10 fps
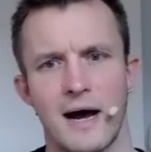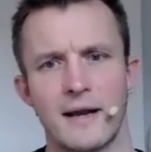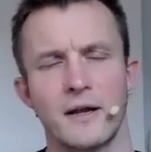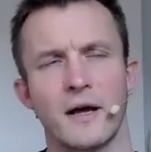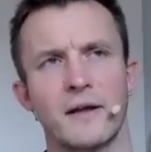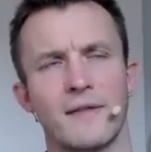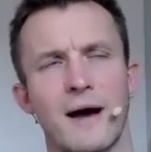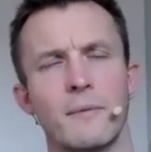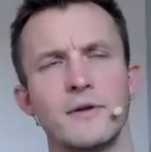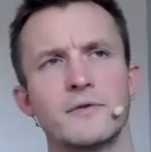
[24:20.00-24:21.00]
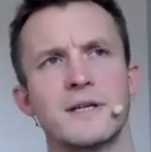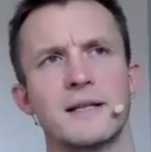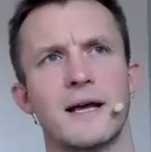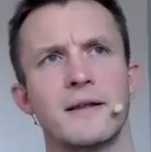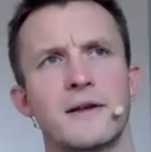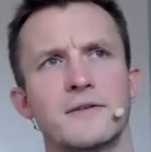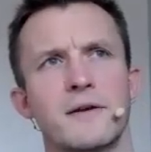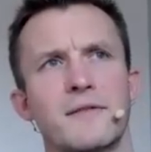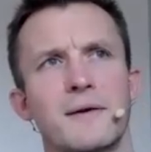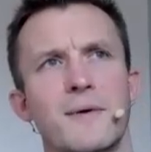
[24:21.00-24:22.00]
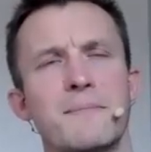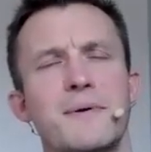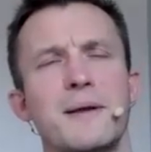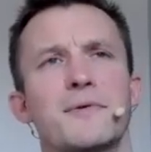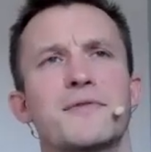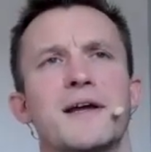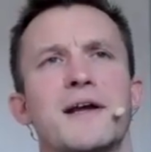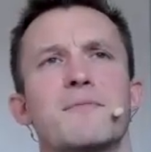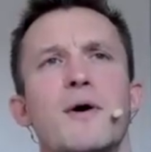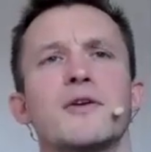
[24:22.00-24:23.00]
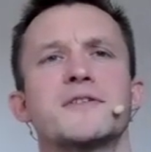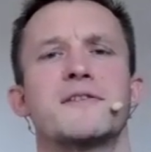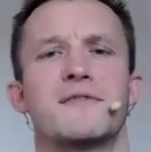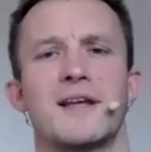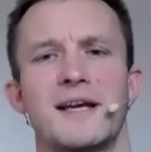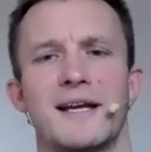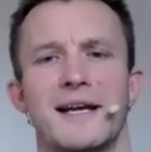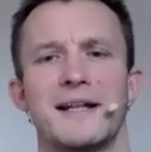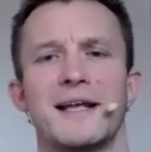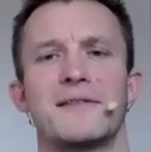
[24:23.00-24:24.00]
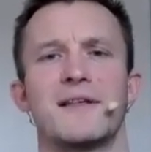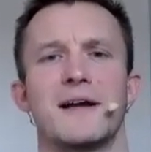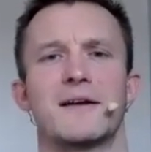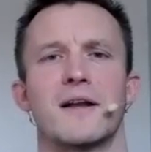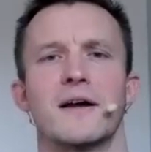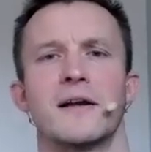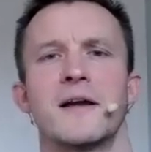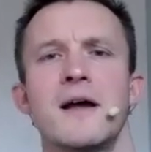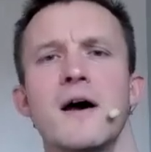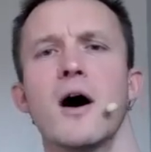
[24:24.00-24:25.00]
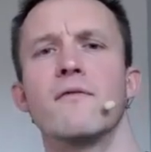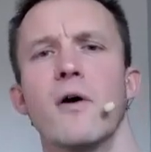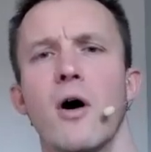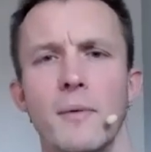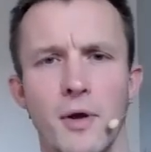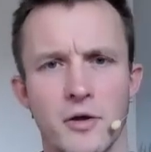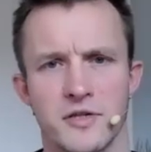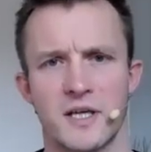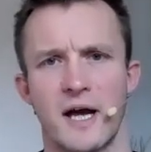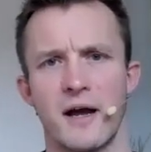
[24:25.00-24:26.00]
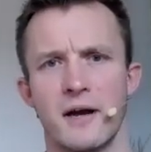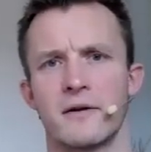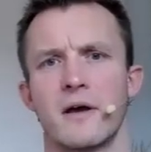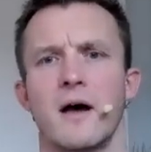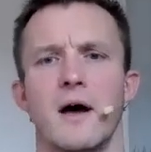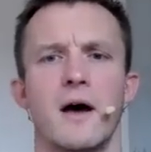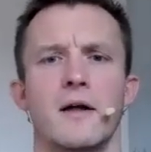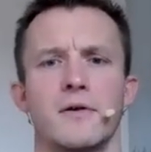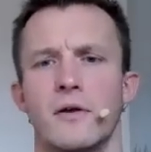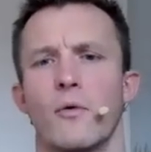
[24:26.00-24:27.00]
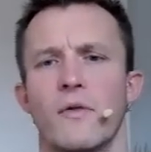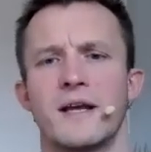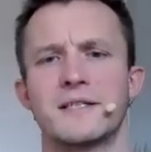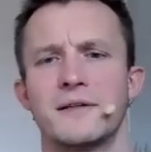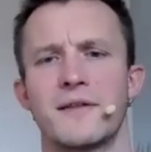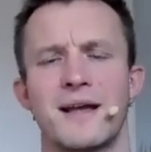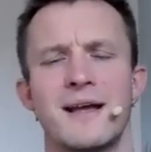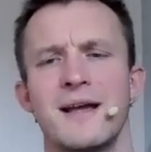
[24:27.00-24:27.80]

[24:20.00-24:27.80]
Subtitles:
And I like that when you said that because I think when people think of positive thinking, they think like, oh, I'm not scared, and all this, and I think